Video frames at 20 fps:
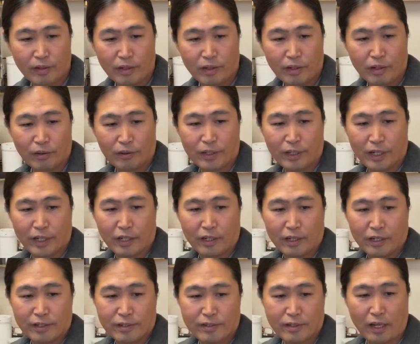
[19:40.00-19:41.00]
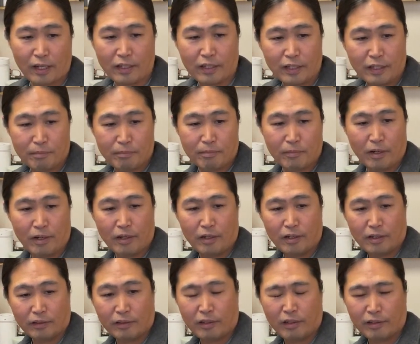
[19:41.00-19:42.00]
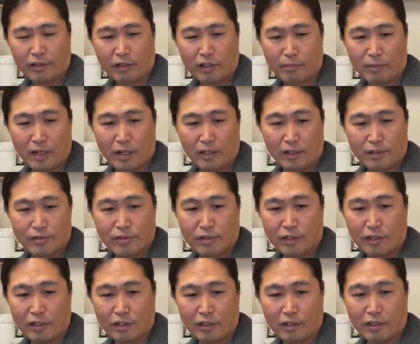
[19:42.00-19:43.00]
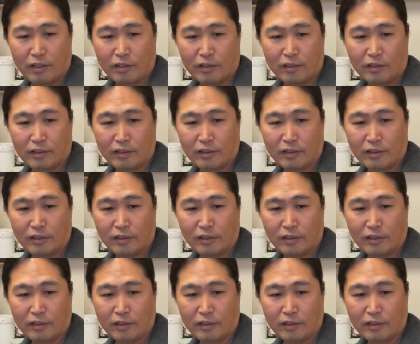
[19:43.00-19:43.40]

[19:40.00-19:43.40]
Okay, Sahib uh, talking about, let's see here,